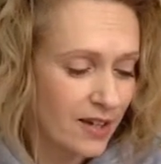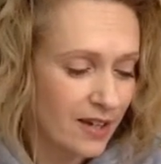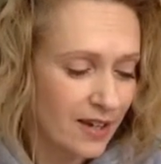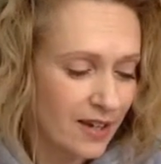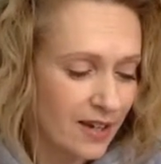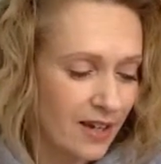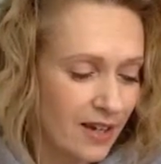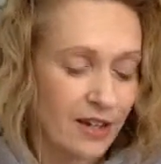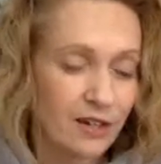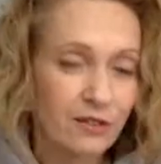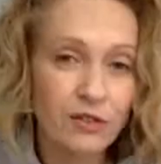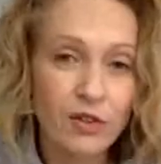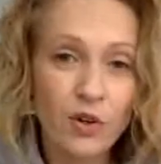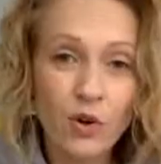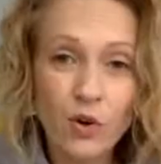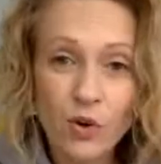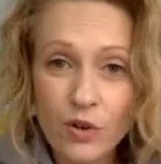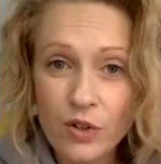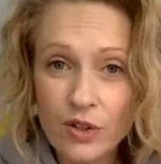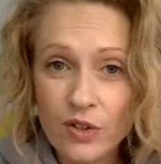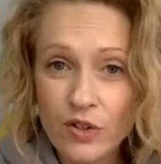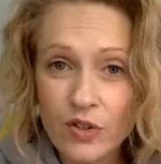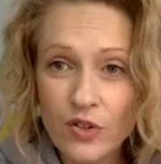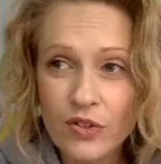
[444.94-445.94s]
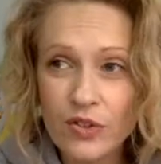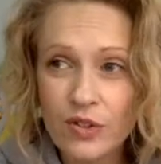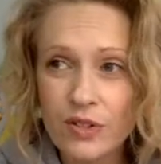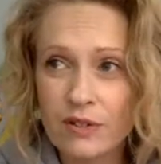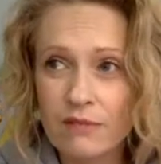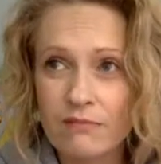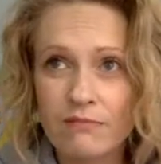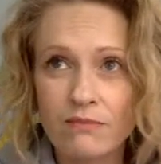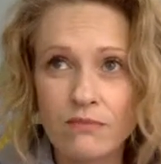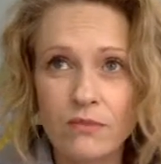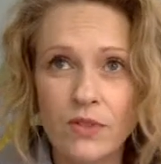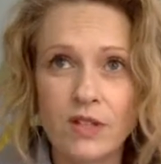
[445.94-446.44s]
And of course,
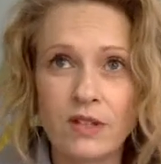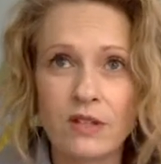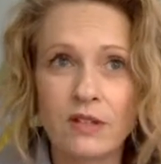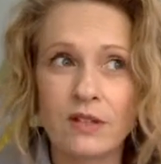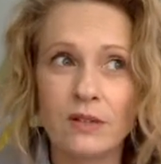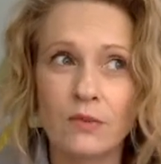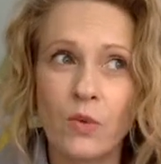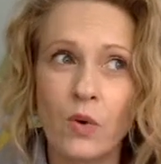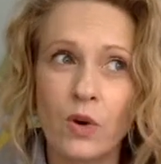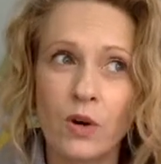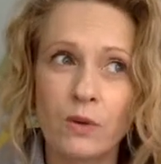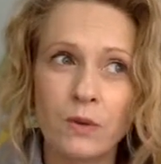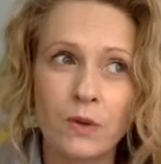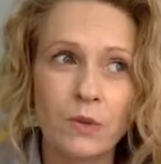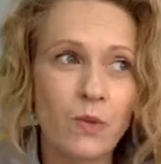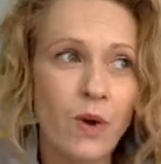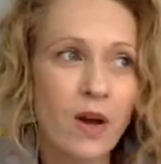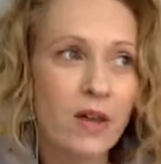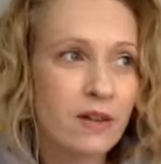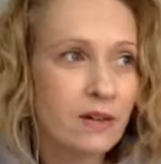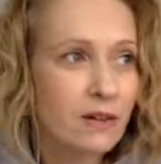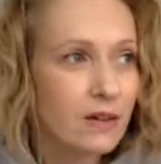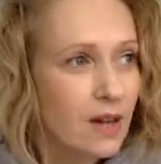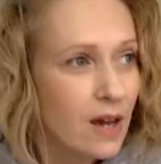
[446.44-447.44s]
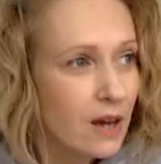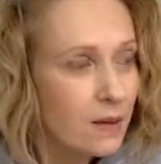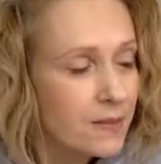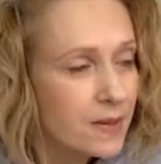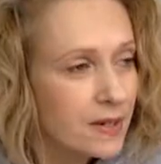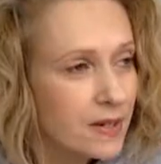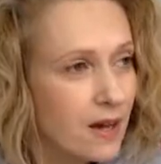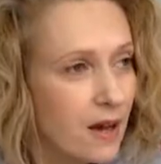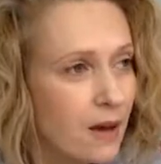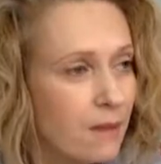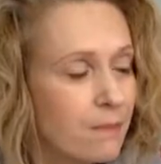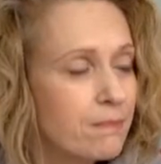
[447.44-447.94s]
with the warmer weather
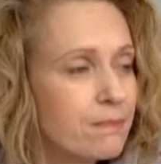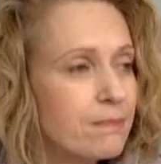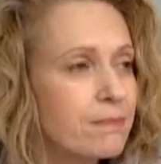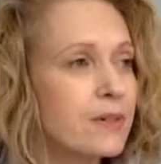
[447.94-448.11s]
coming up,